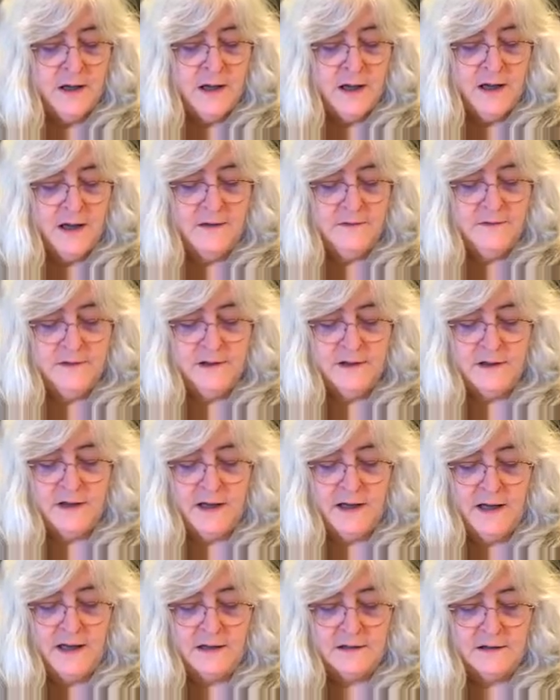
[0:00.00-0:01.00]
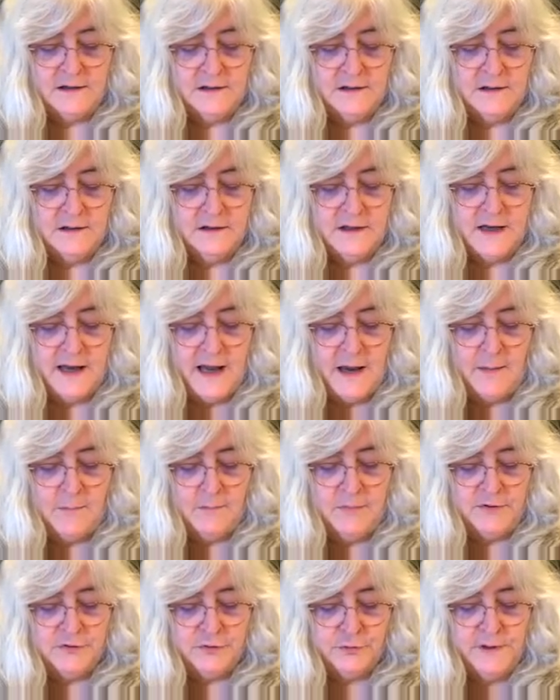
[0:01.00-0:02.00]
and then I had a little gap
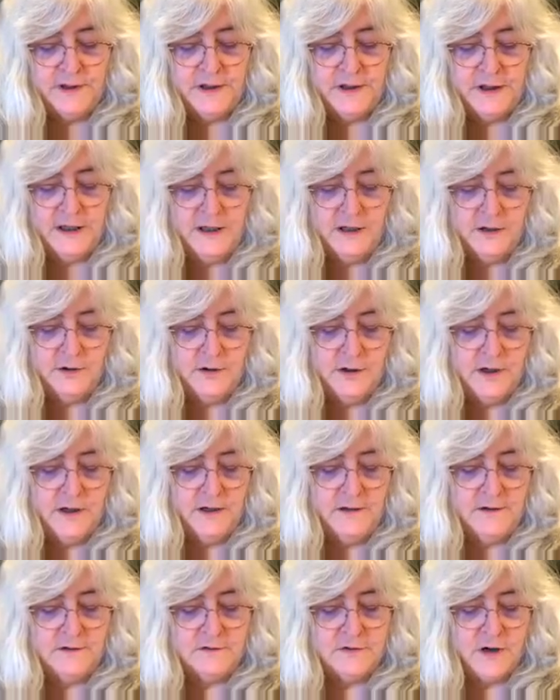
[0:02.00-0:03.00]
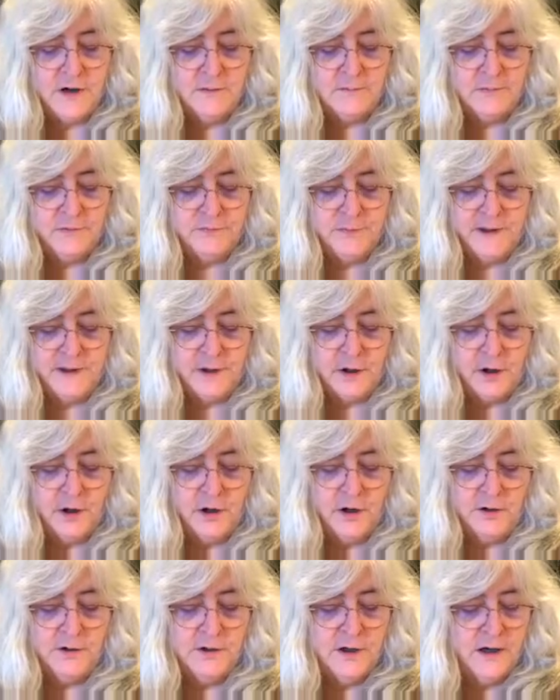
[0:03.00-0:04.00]
between here and the top of my
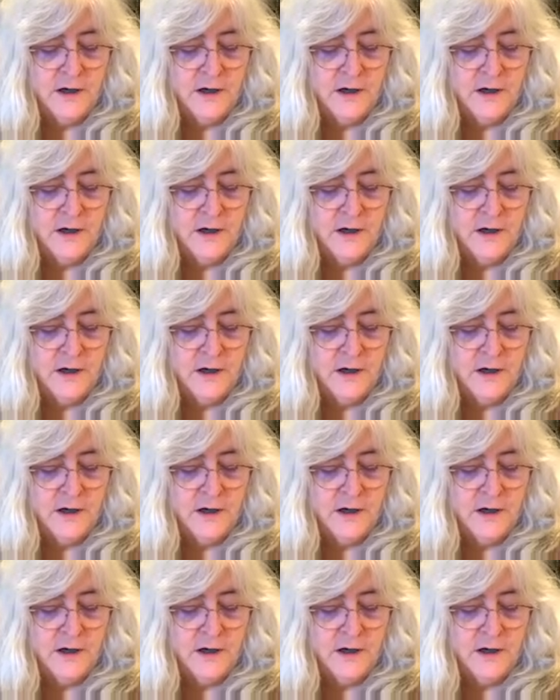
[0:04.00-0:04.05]
card.